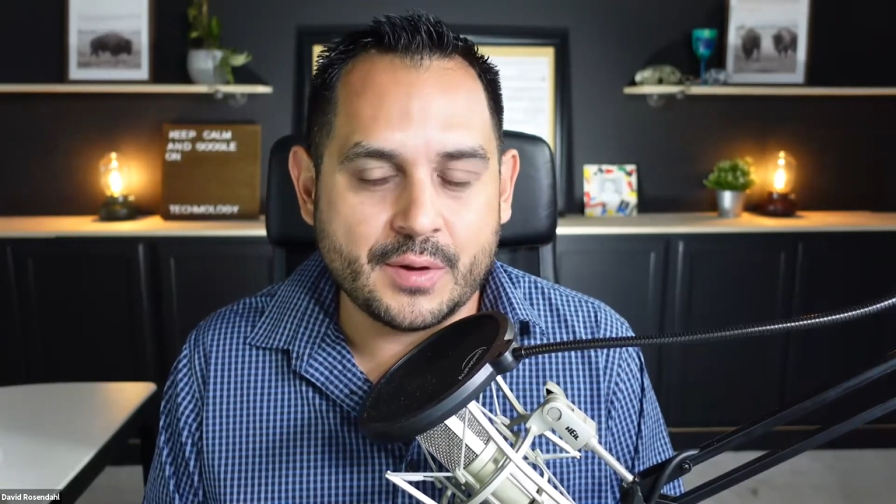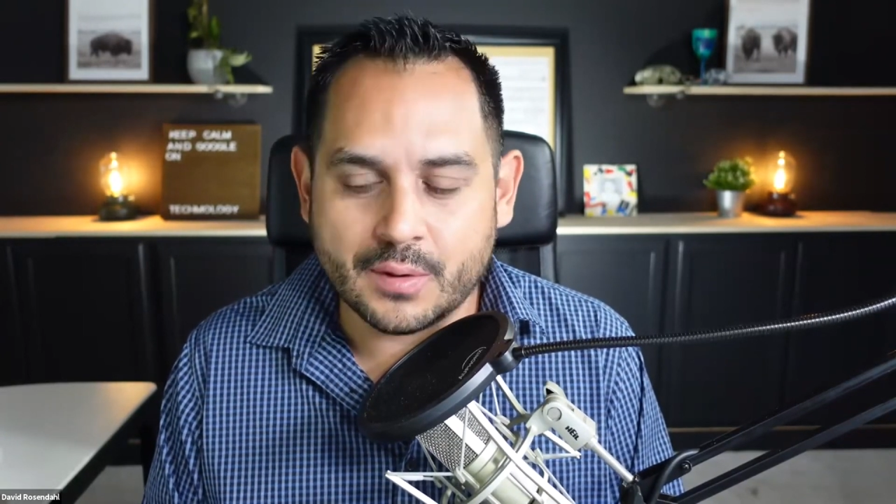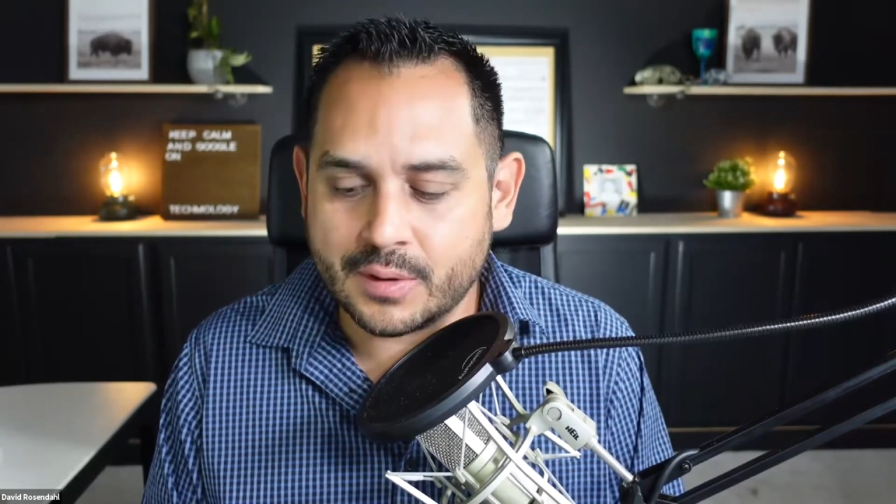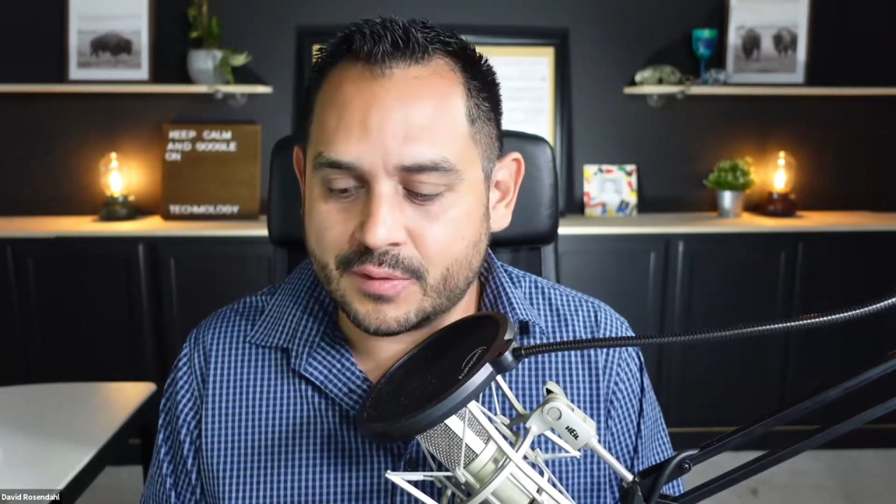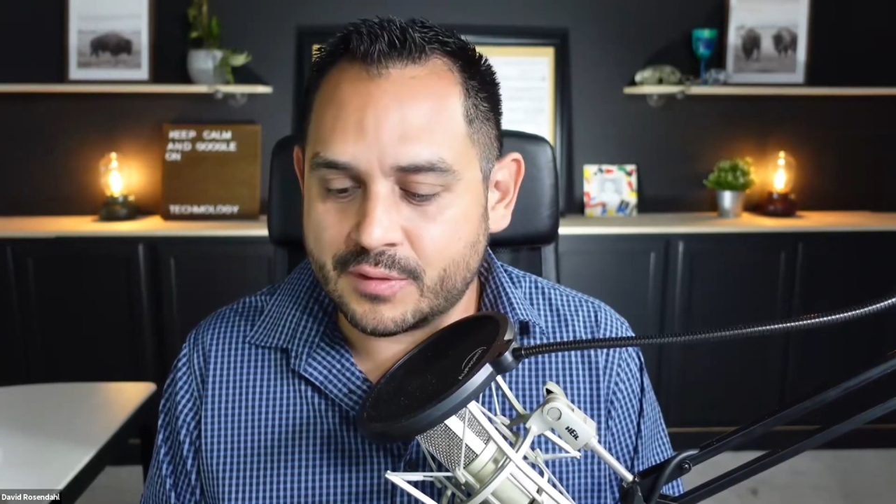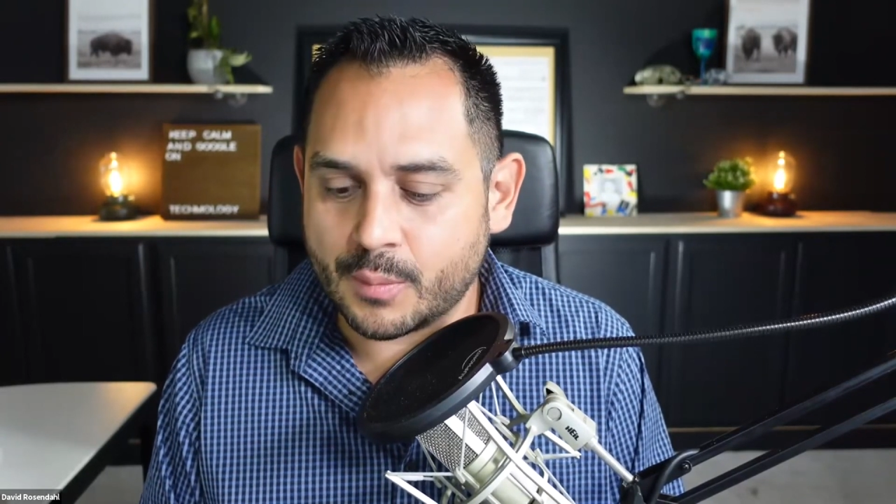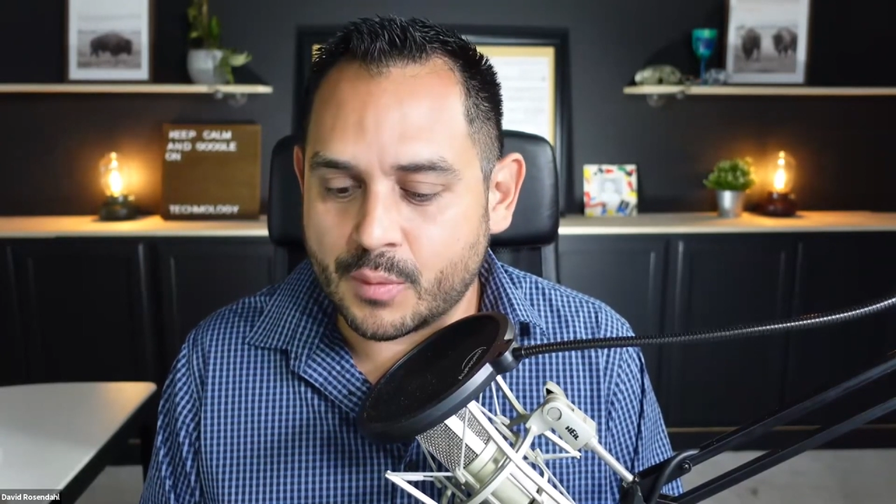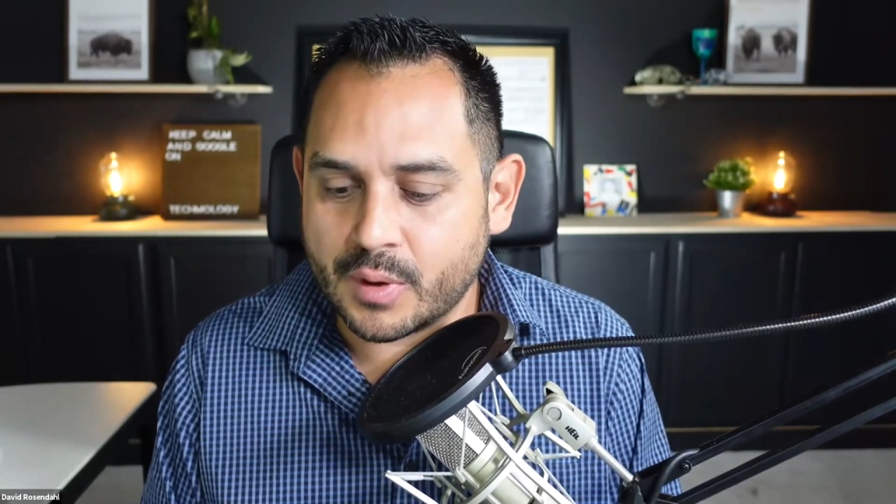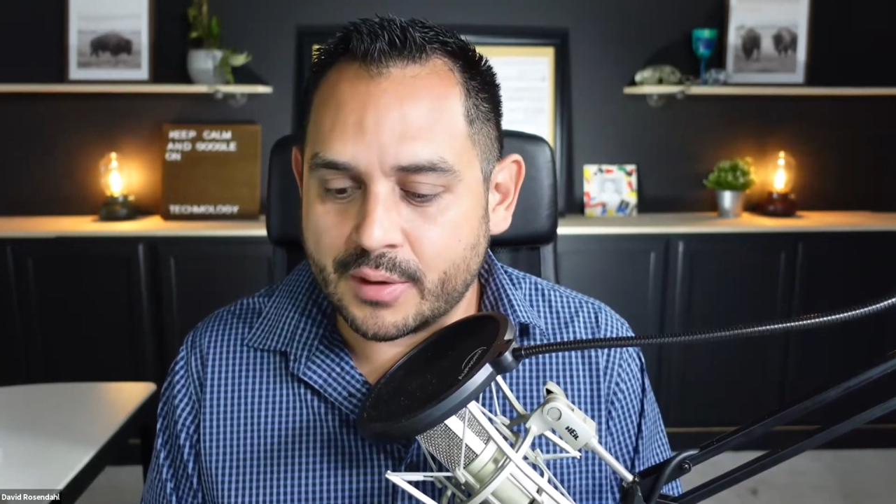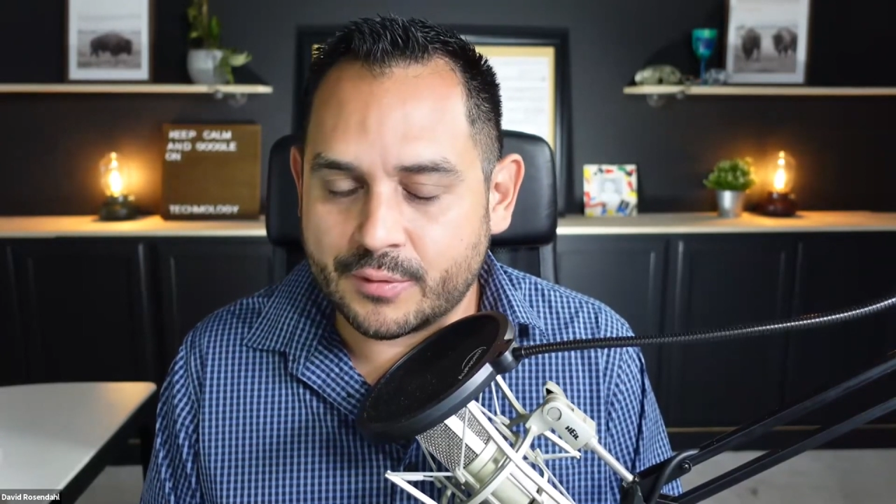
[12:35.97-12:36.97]
you could
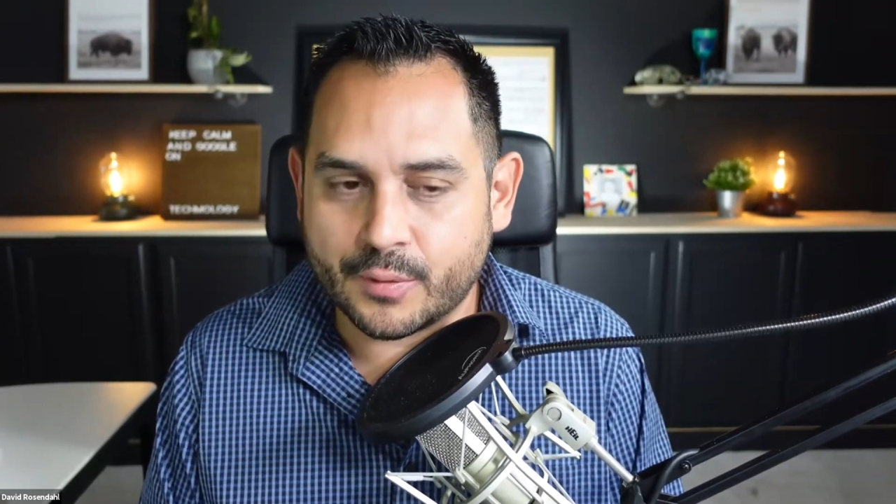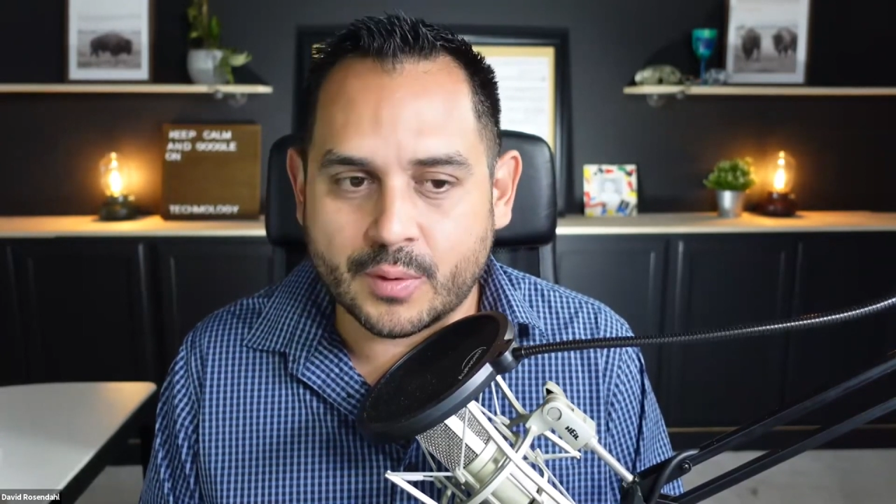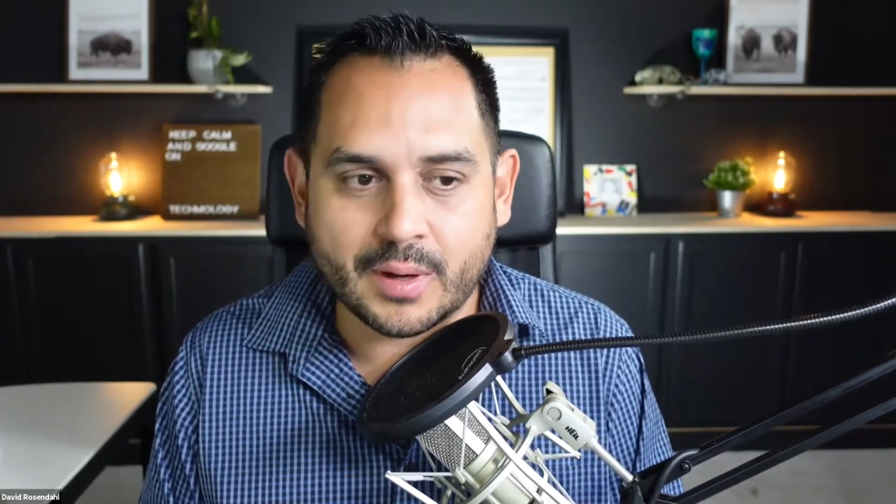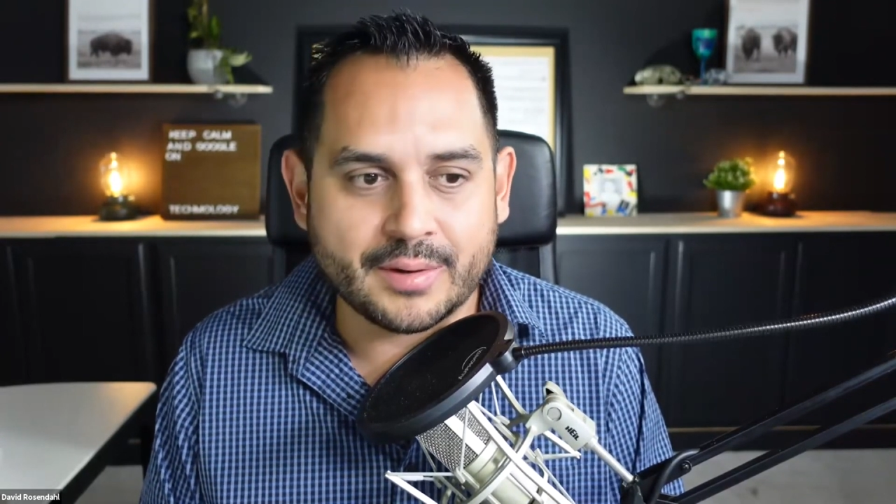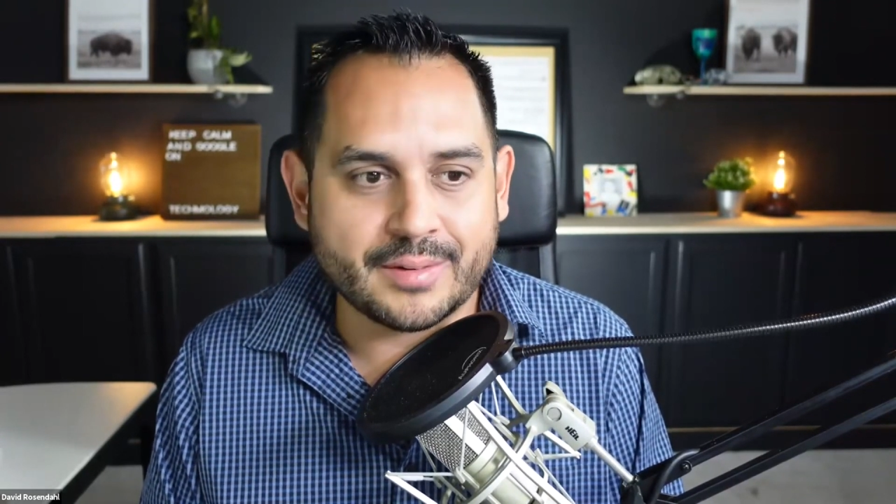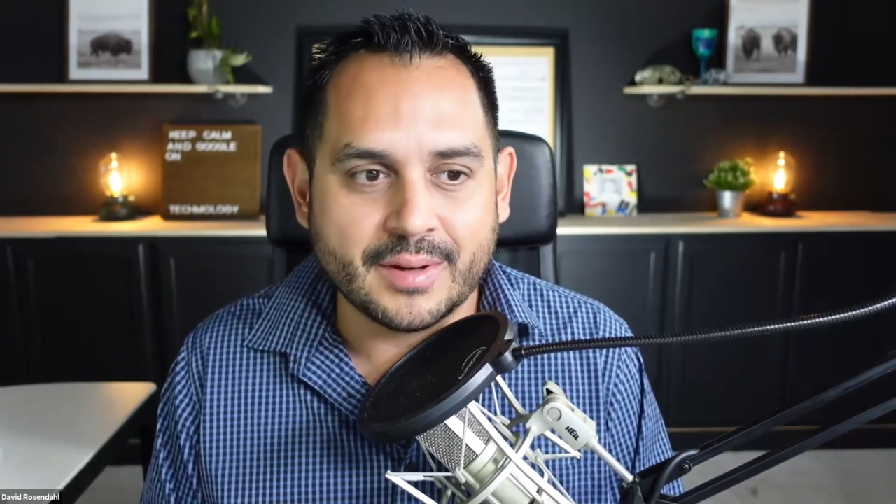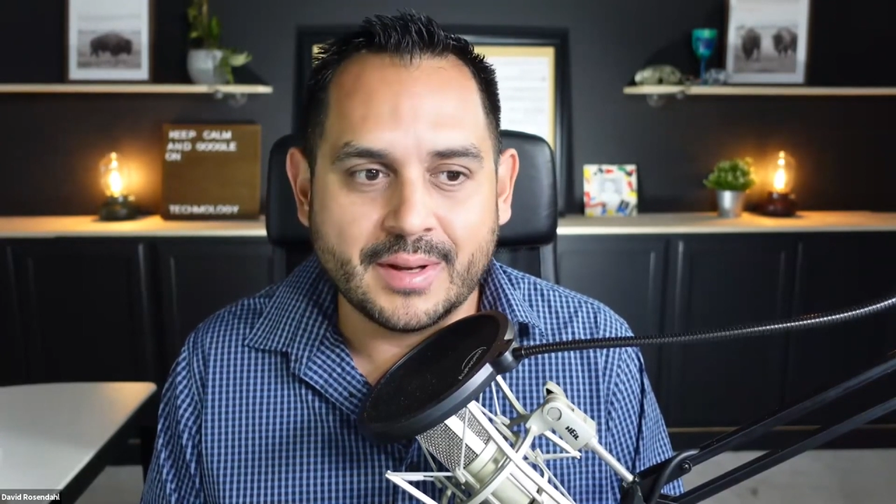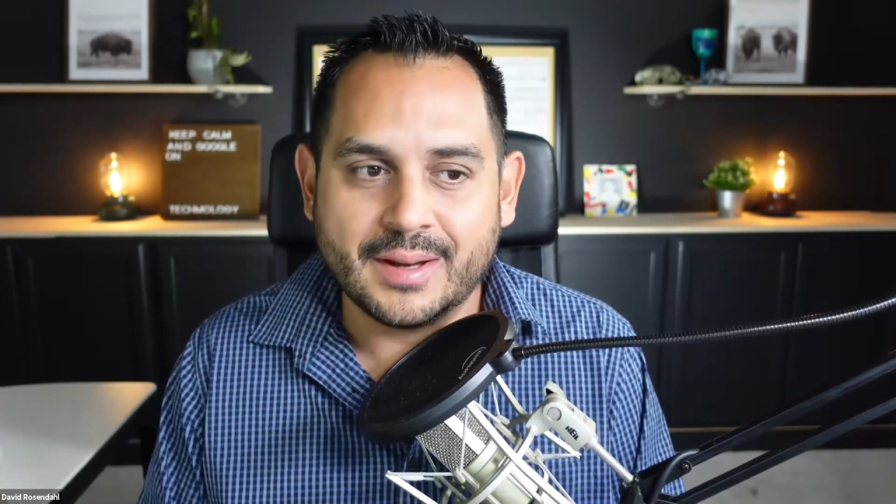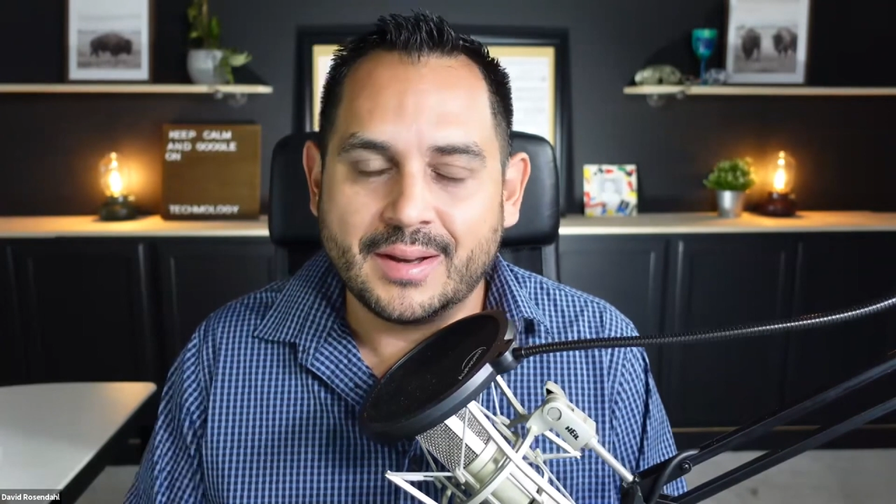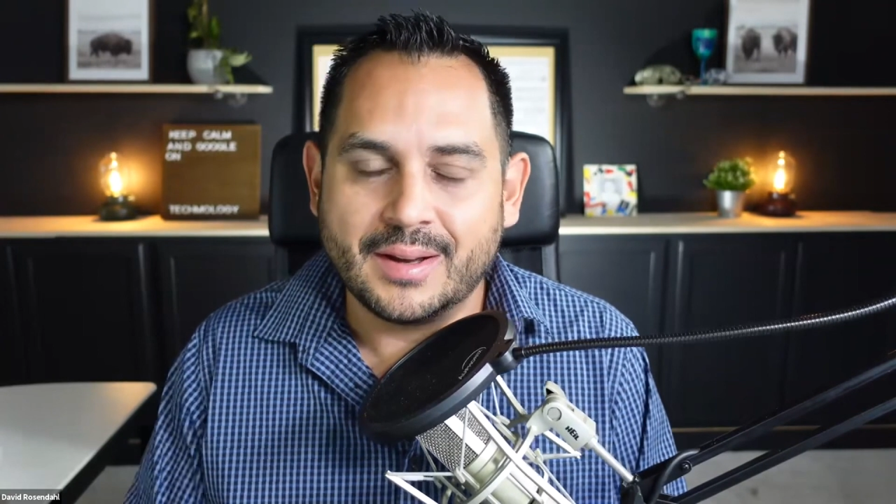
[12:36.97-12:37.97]
summarize for us,